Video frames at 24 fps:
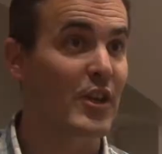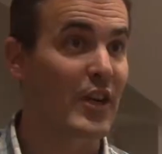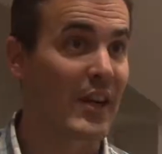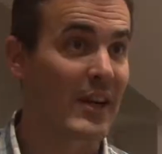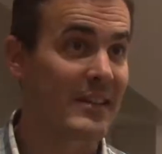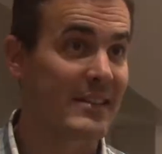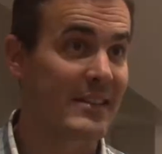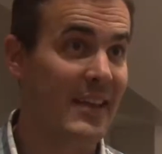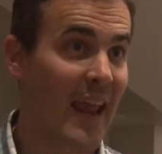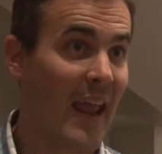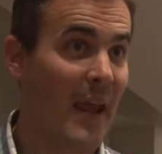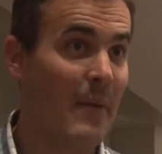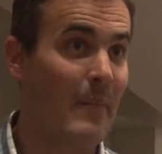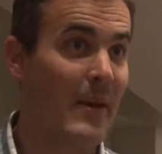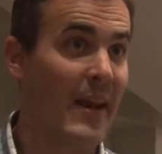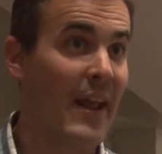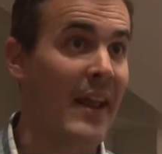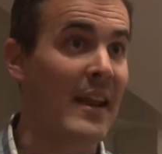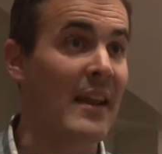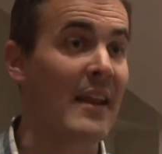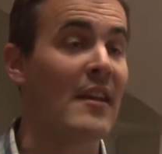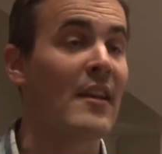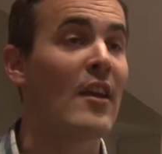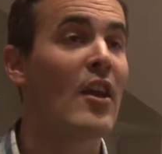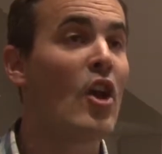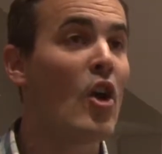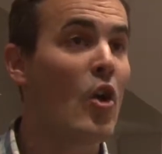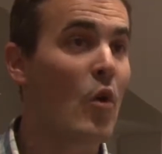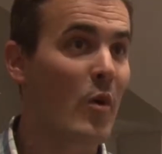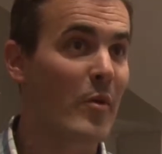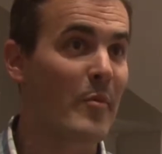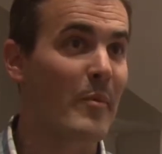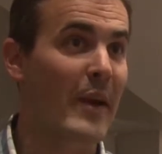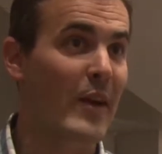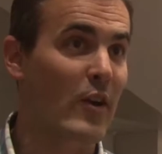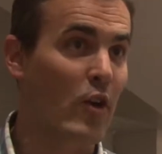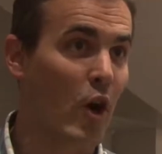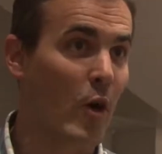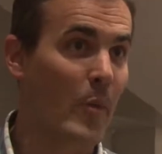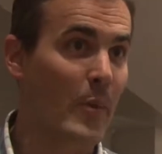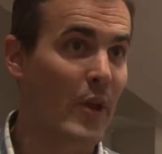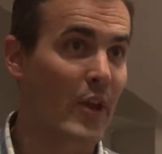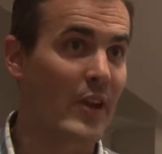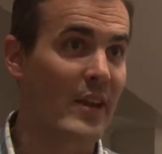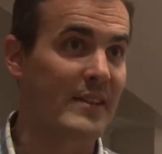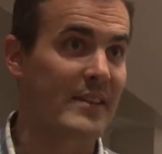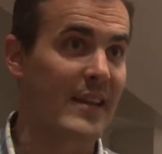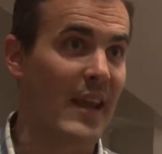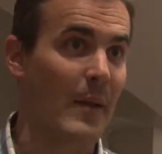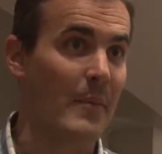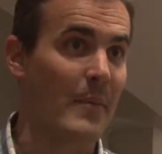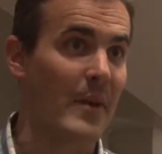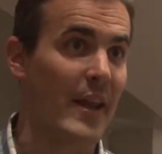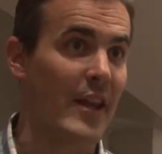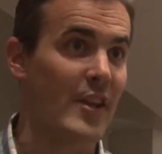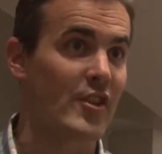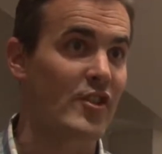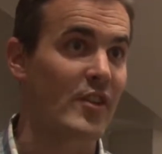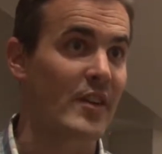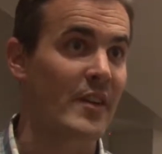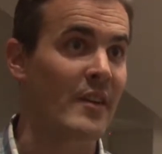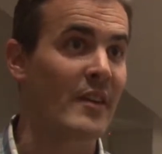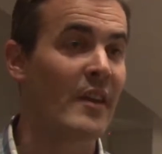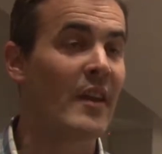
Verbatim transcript: they're contaminated with microbial contamination.